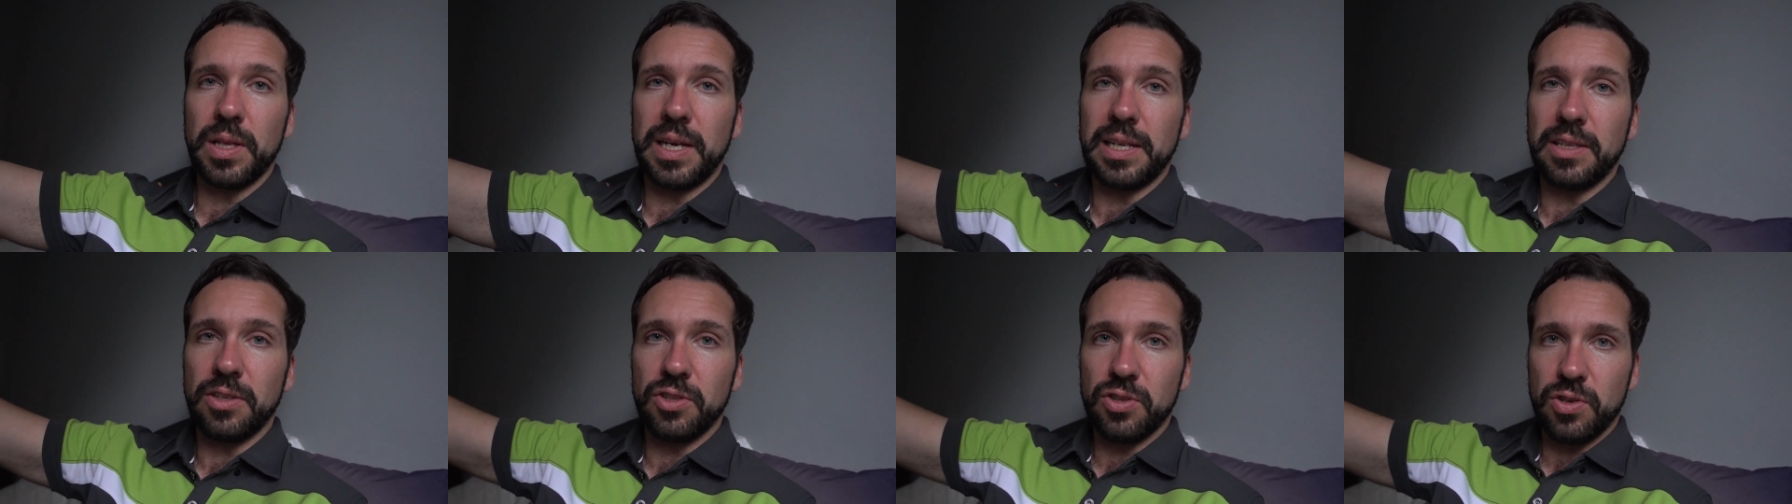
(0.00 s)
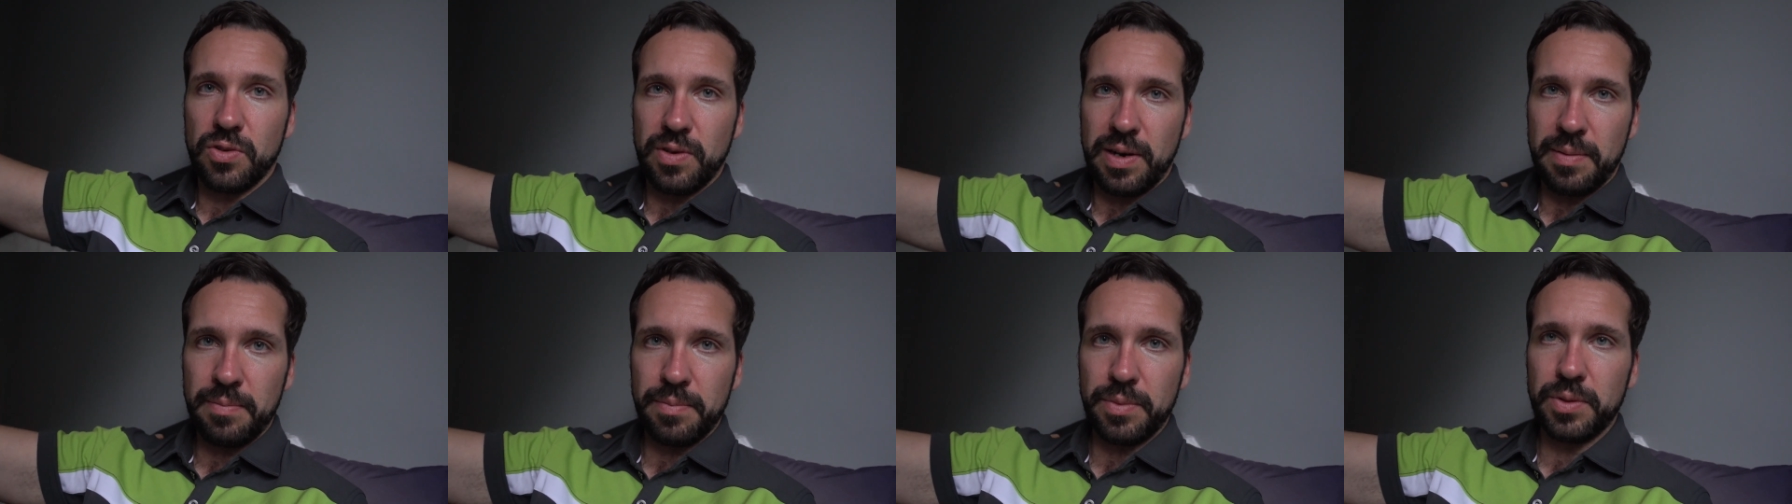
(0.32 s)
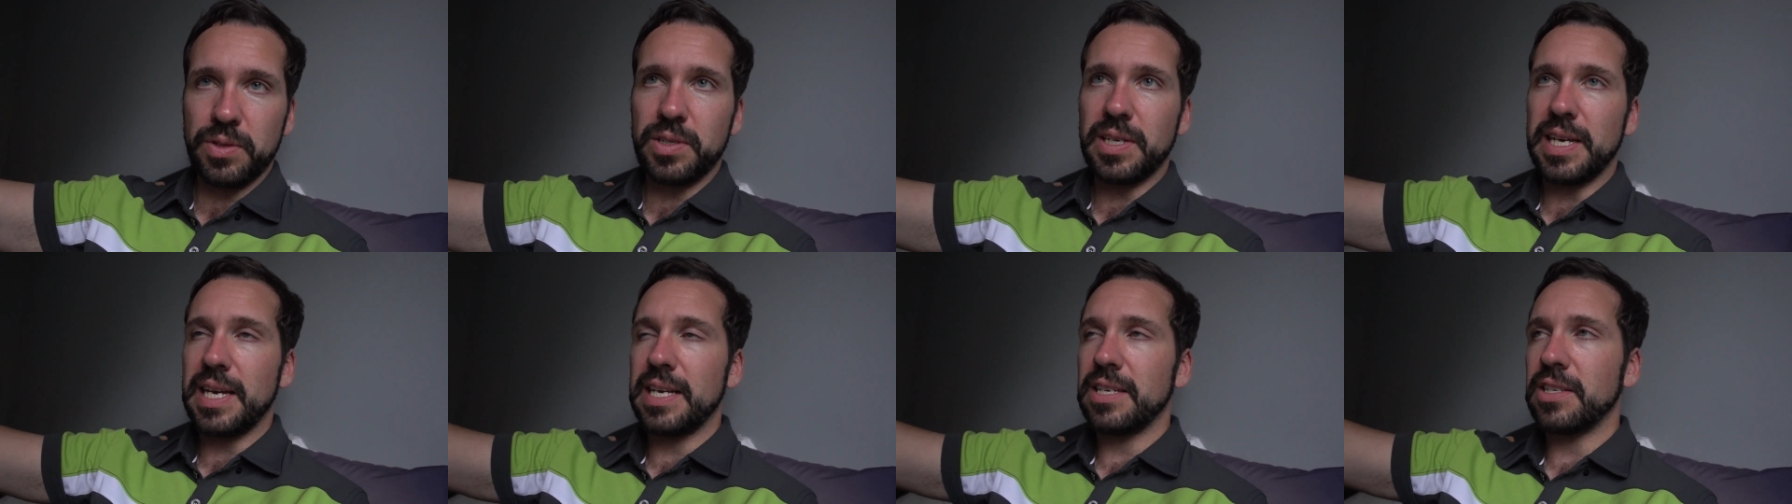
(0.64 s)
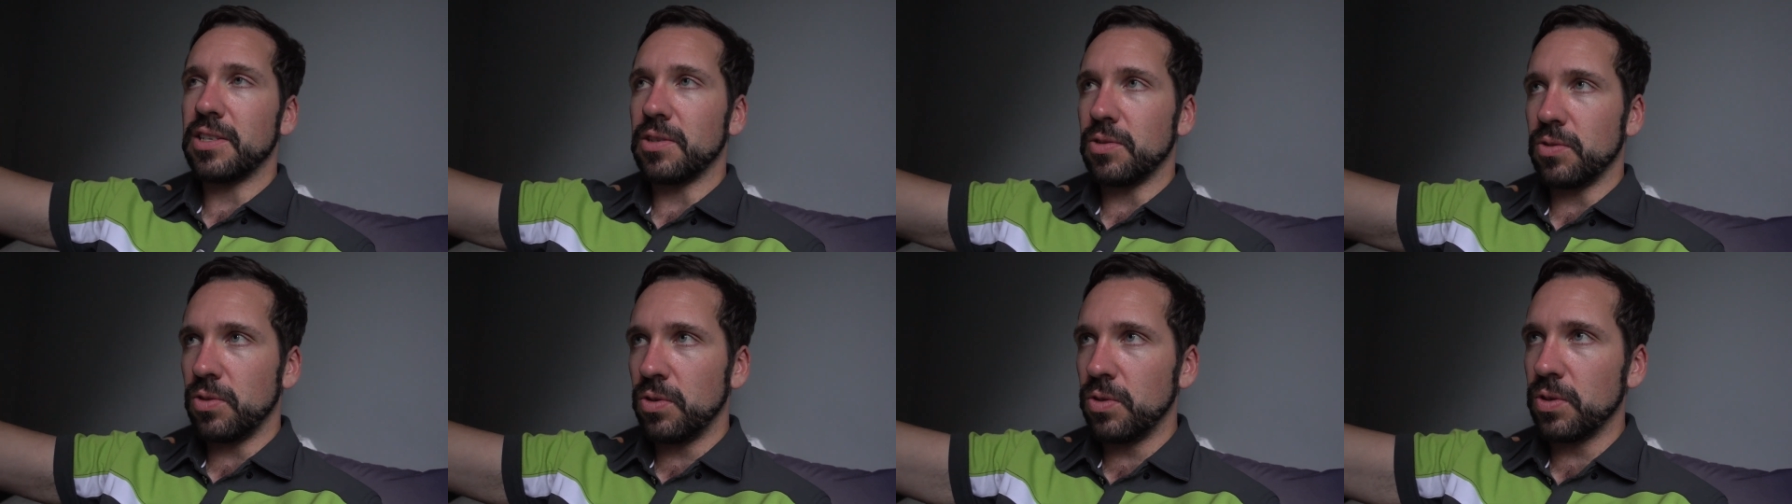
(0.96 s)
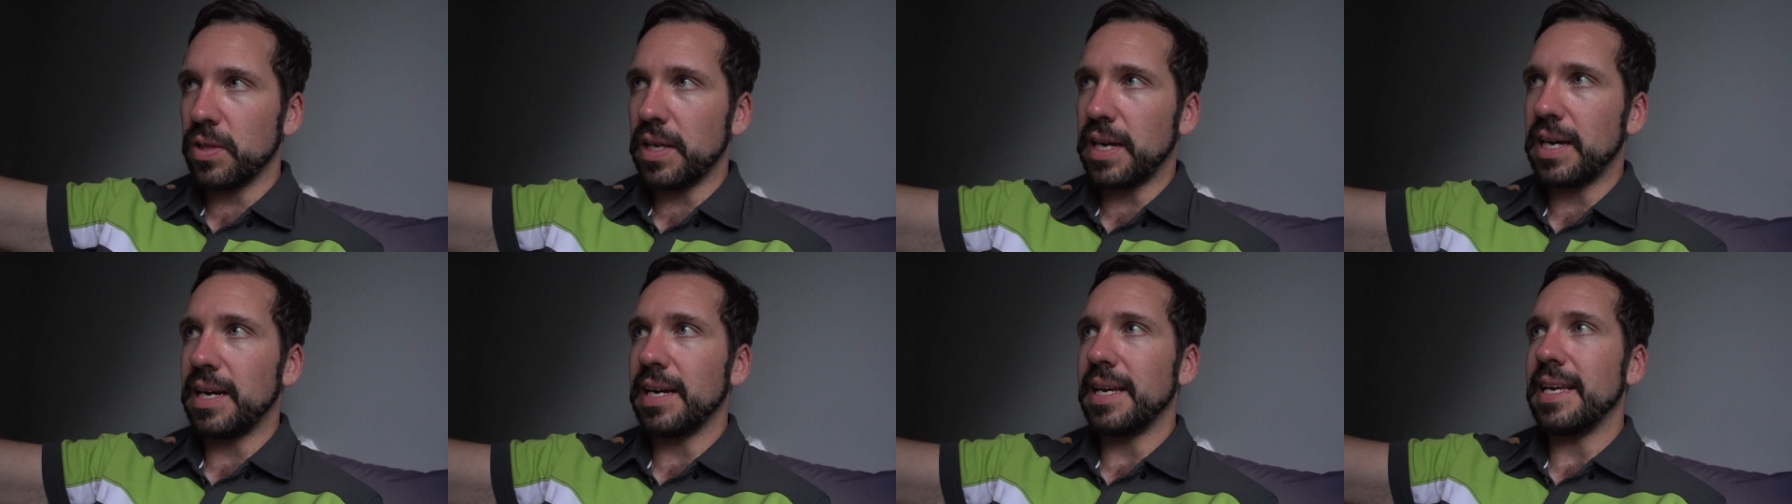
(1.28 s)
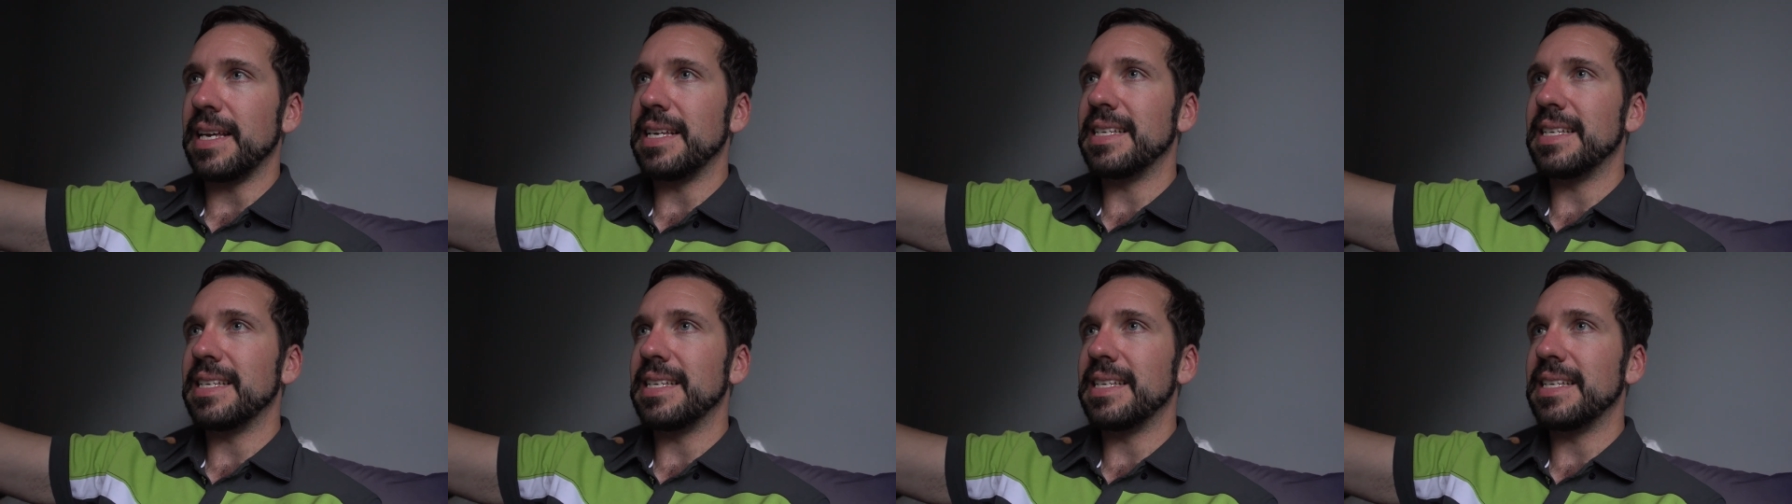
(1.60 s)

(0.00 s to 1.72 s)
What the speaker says: like the scramble test and all that,